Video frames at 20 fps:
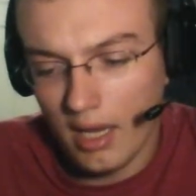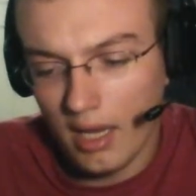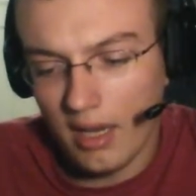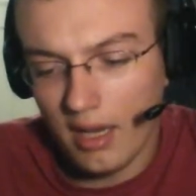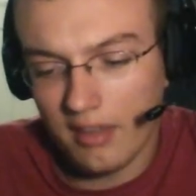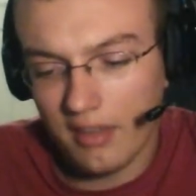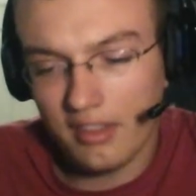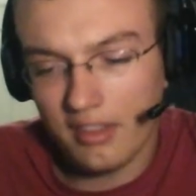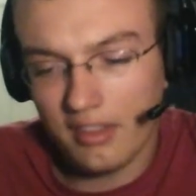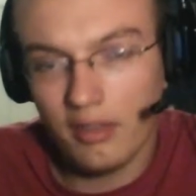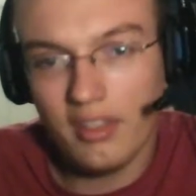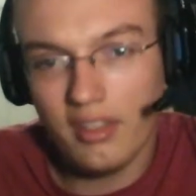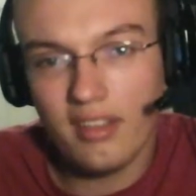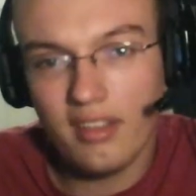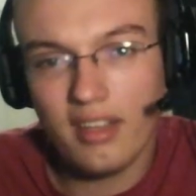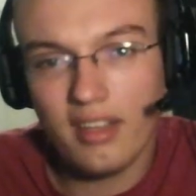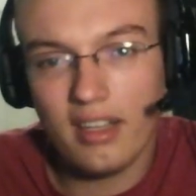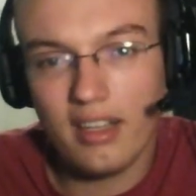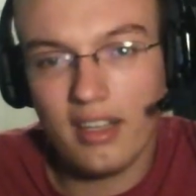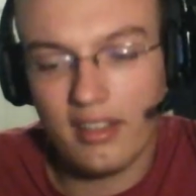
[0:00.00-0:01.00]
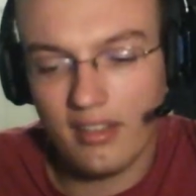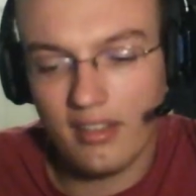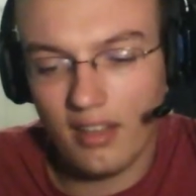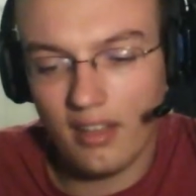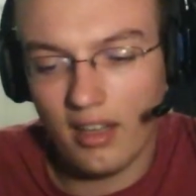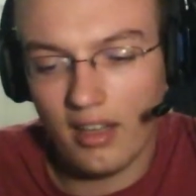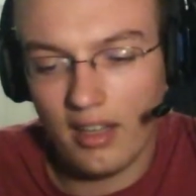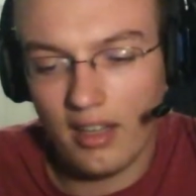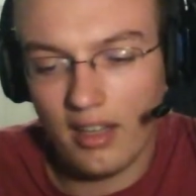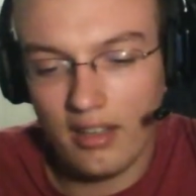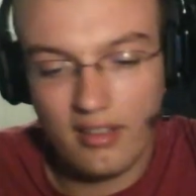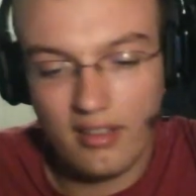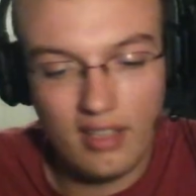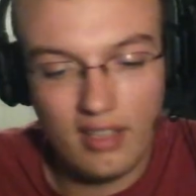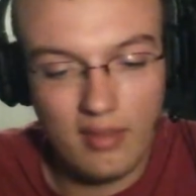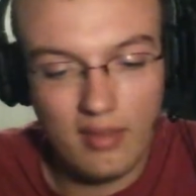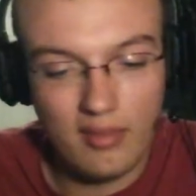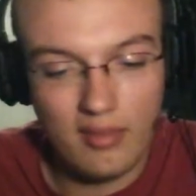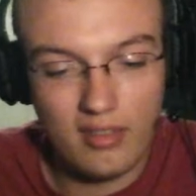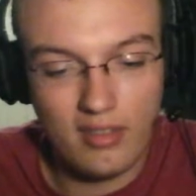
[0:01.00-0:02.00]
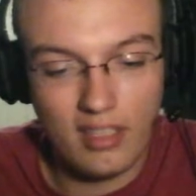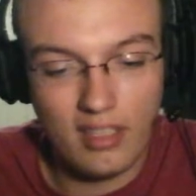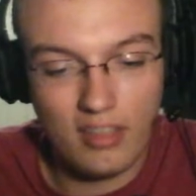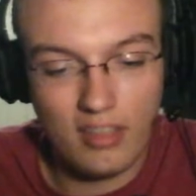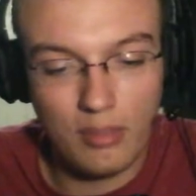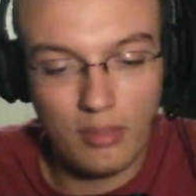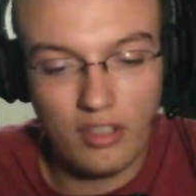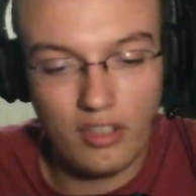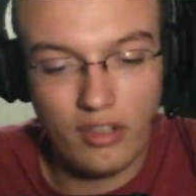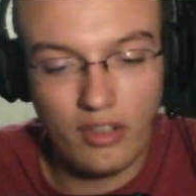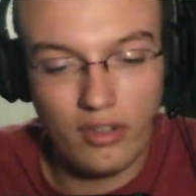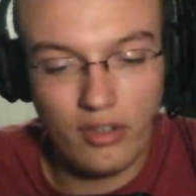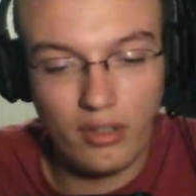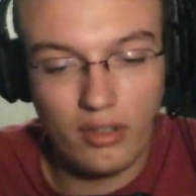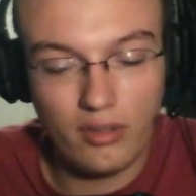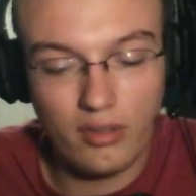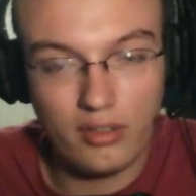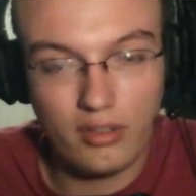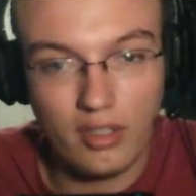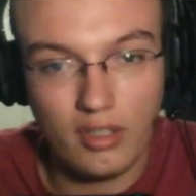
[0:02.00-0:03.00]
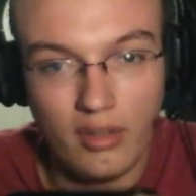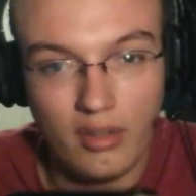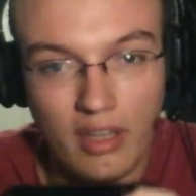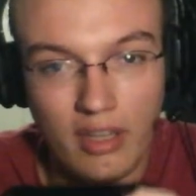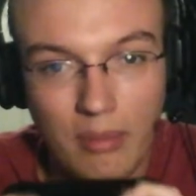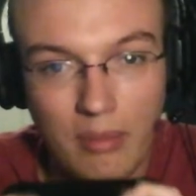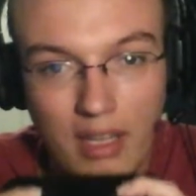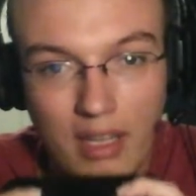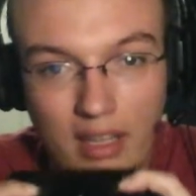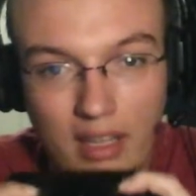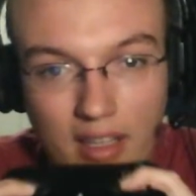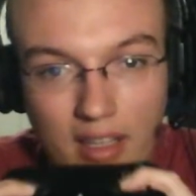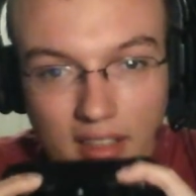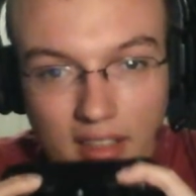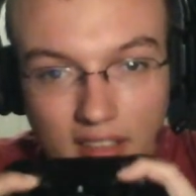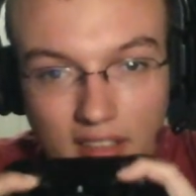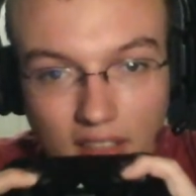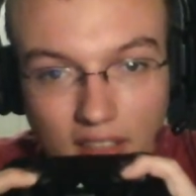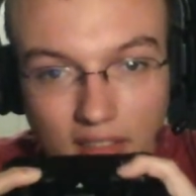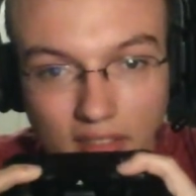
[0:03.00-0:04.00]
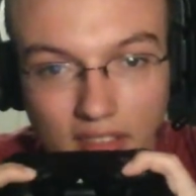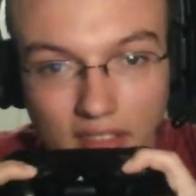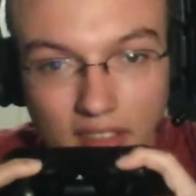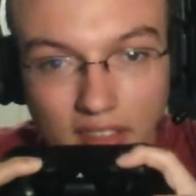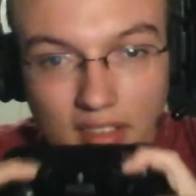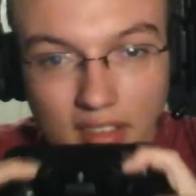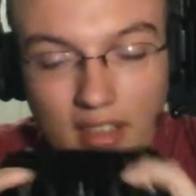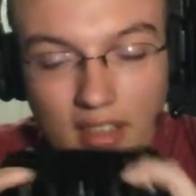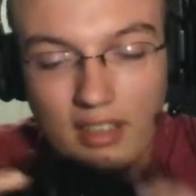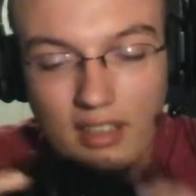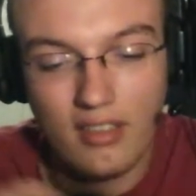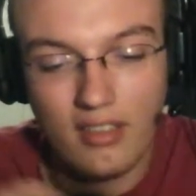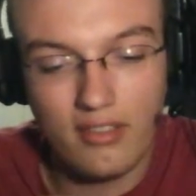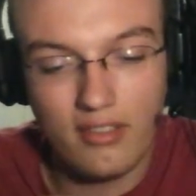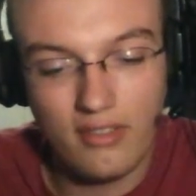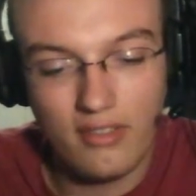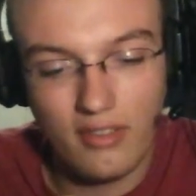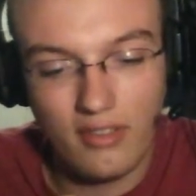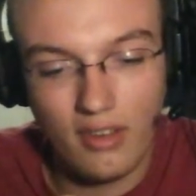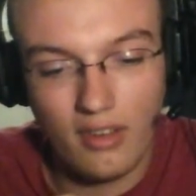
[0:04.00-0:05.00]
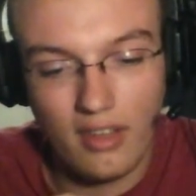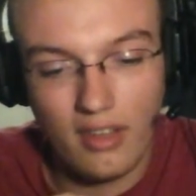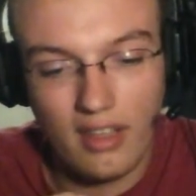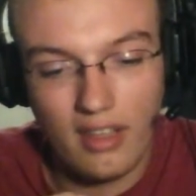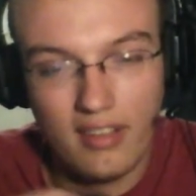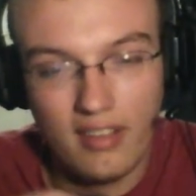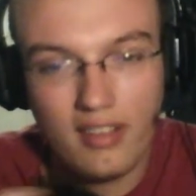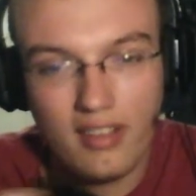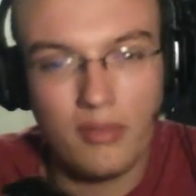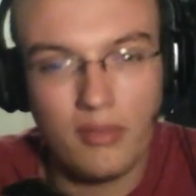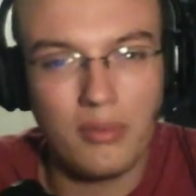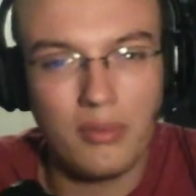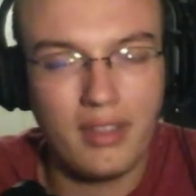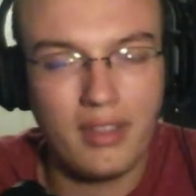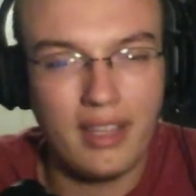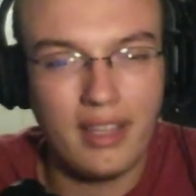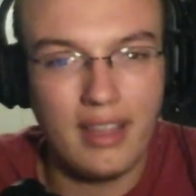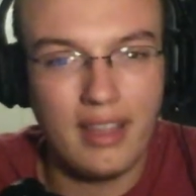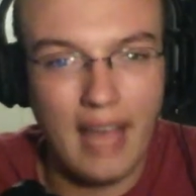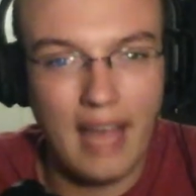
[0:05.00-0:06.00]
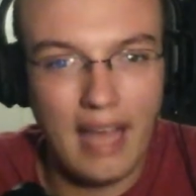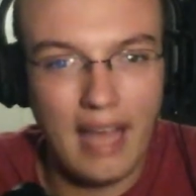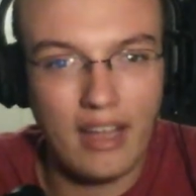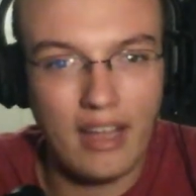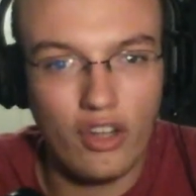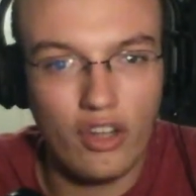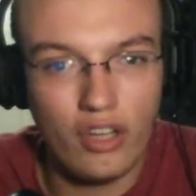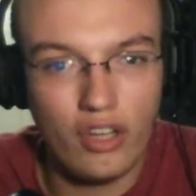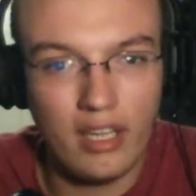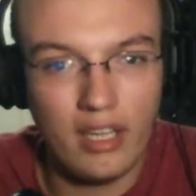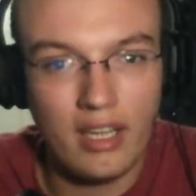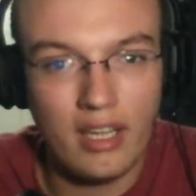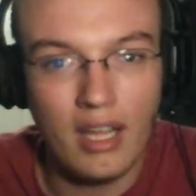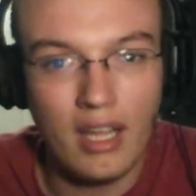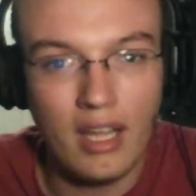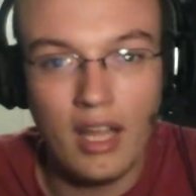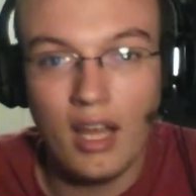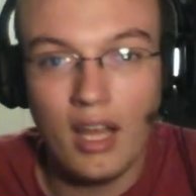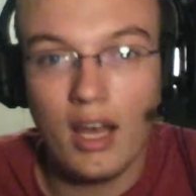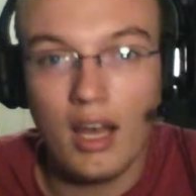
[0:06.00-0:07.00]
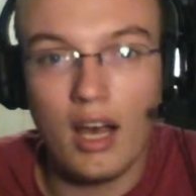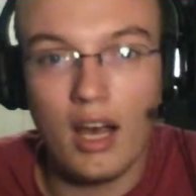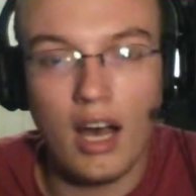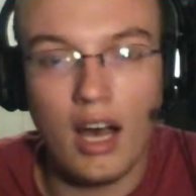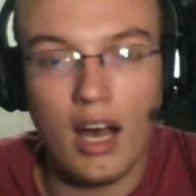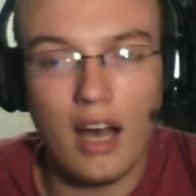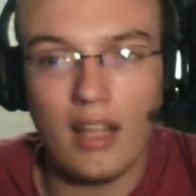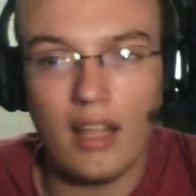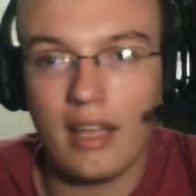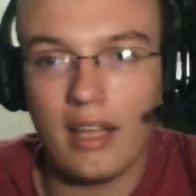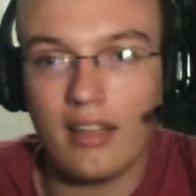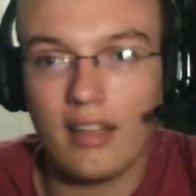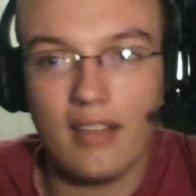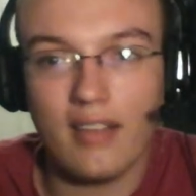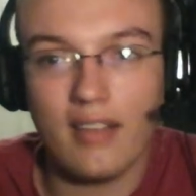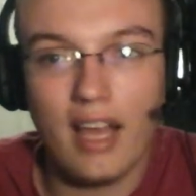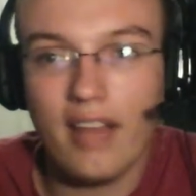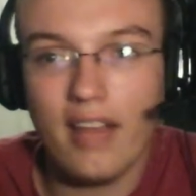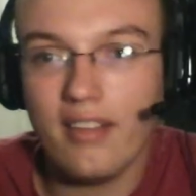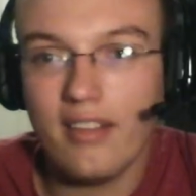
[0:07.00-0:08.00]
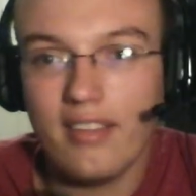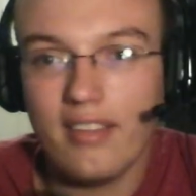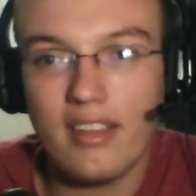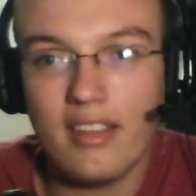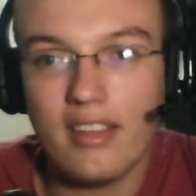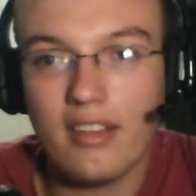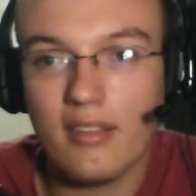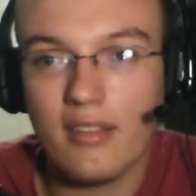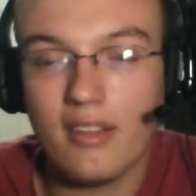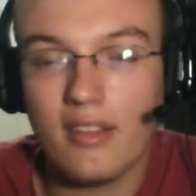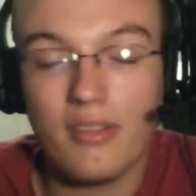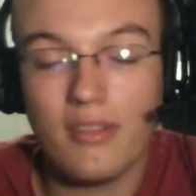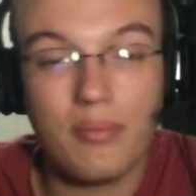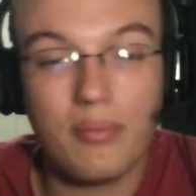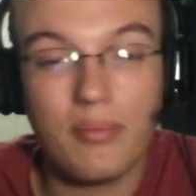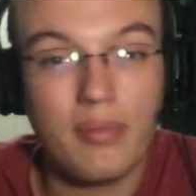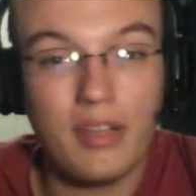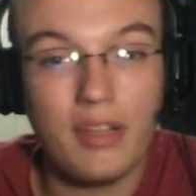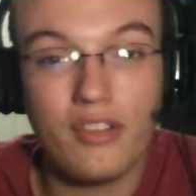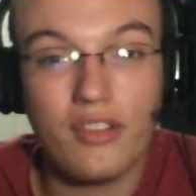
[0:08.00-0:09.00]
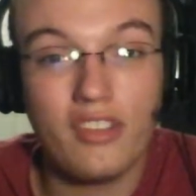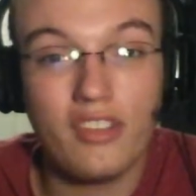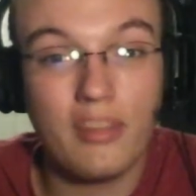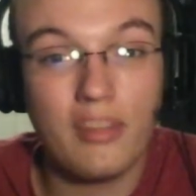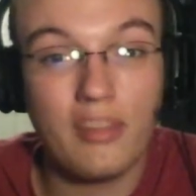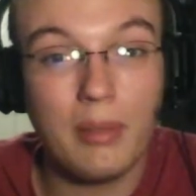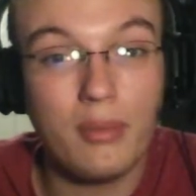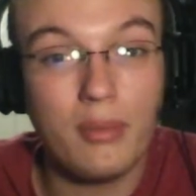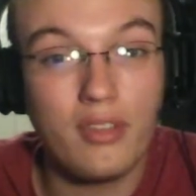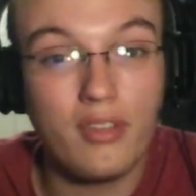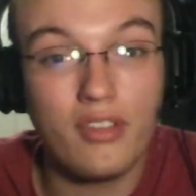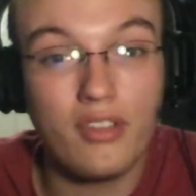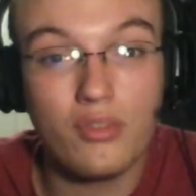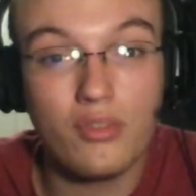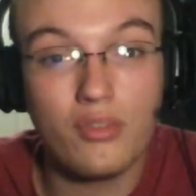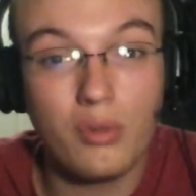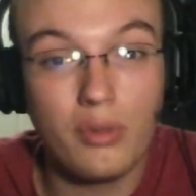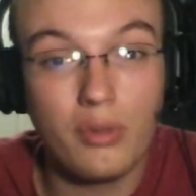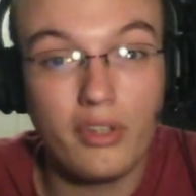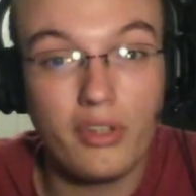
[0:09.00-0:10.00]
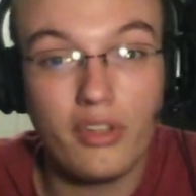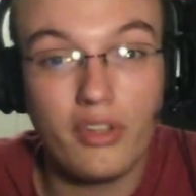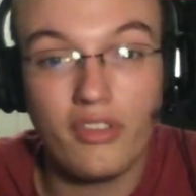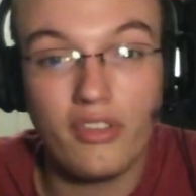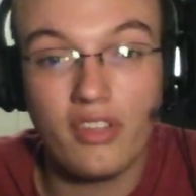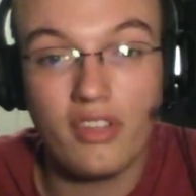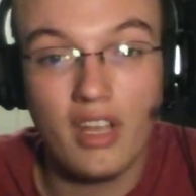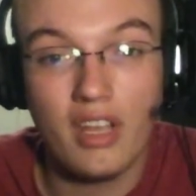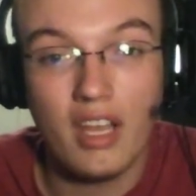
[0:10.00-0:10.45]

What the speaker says: So it does kind of suck. It seems that the material Sony made these thumbsticks out of isn't really that good. Because I had seen pictures of people's controllers